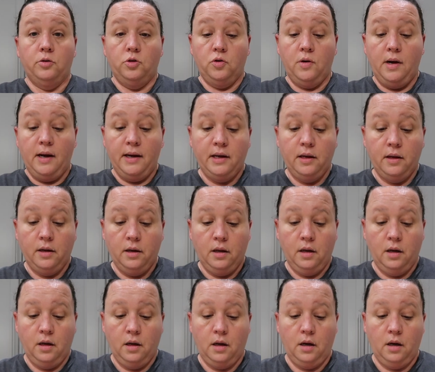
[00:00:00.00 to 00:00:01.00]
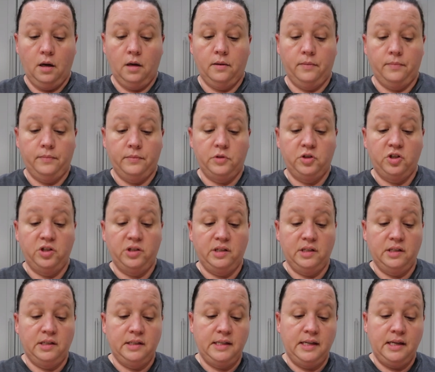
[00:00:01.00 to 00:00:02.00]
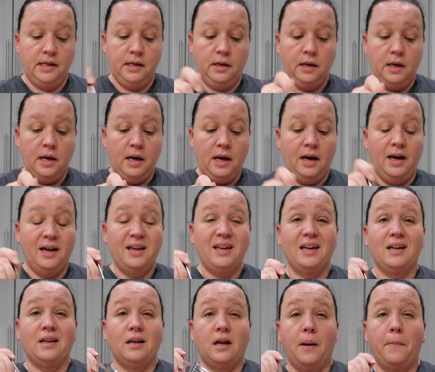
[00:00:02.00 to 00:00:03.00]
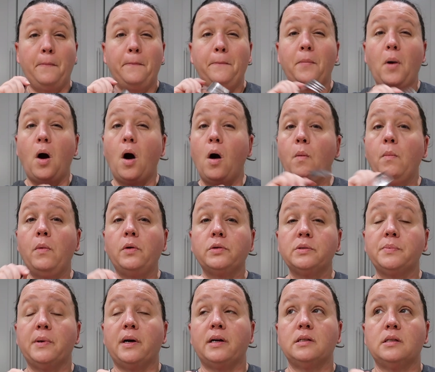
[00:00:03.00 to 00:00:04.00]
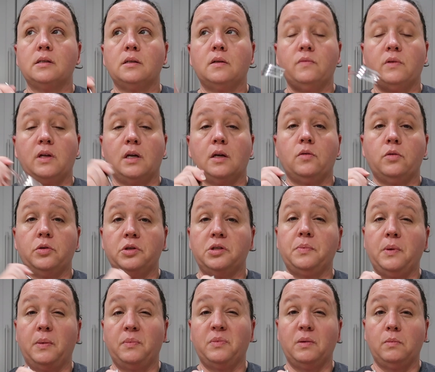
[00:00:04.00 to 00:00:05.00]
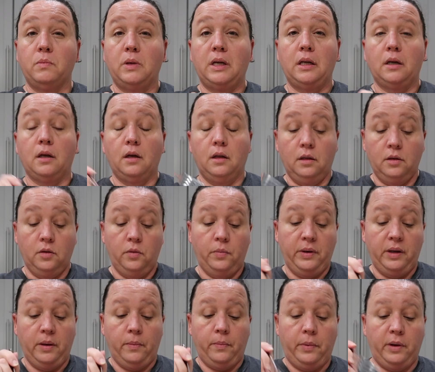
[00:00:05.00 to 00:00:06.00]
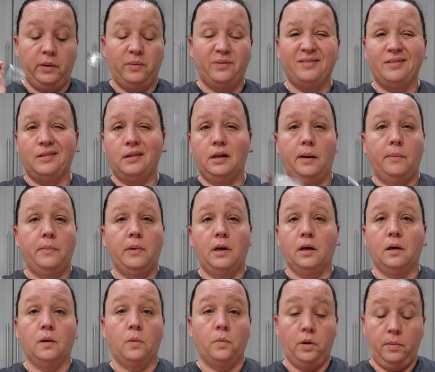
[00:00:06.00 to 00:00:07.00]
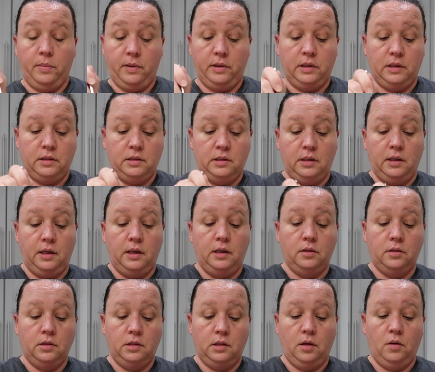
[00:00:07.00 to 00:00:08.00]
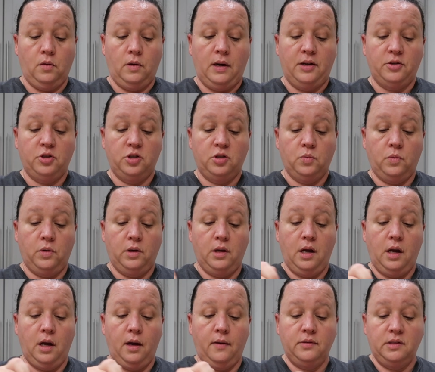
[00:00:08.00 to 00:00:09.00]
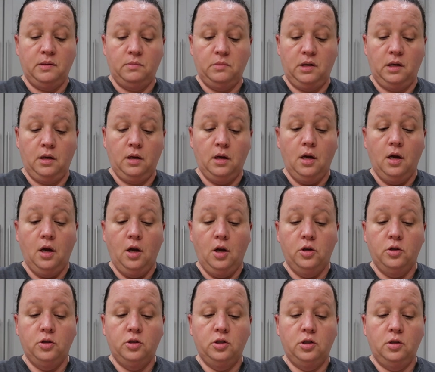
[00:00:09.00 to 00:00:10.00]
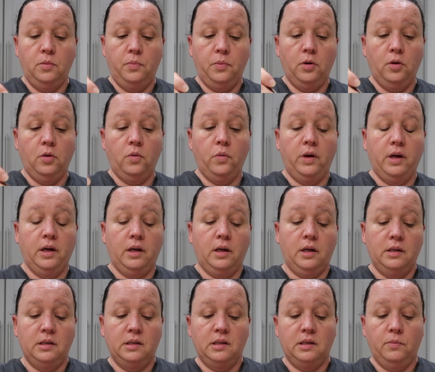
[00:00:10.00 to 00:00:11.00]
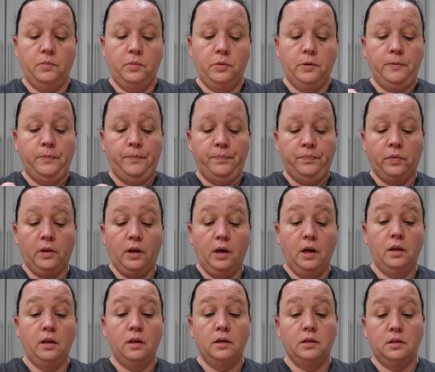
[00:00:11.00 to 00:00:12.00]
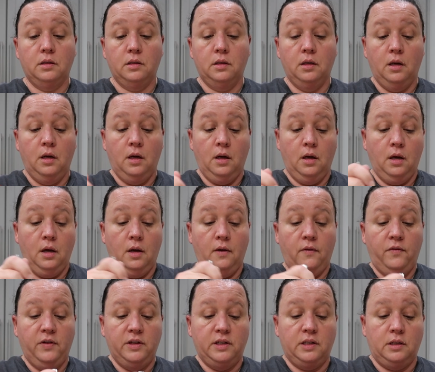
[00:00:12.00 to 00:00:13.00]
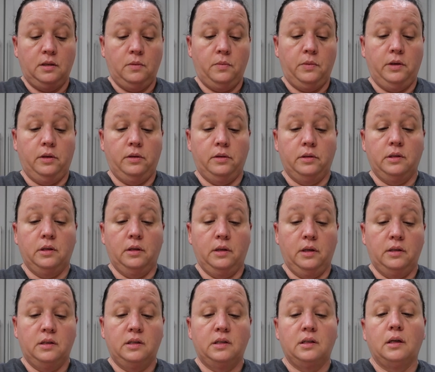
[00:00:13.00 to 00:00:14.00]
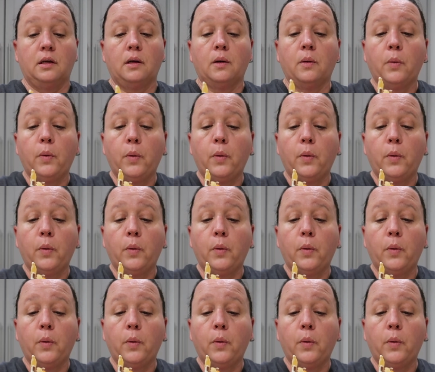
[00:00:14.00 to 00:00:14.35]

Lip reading: try it just to see. Again, I'm almost positive they crisp up the meat a little bit, but I'm not gonna worry about that tonight. So I just wanna have something super quick and simple, and this fits the bill. So let's see.